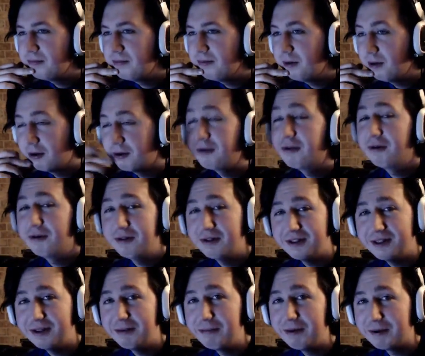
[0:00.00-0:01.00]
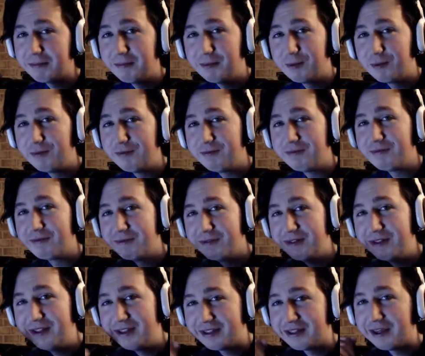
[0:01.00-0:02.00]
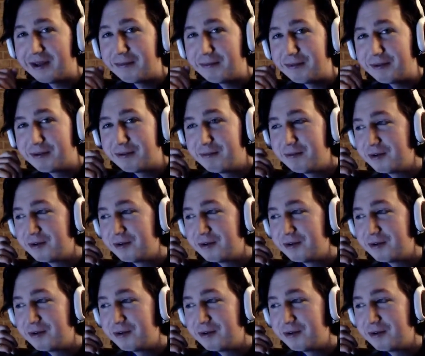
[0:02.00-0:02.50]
also that they make more of these games, which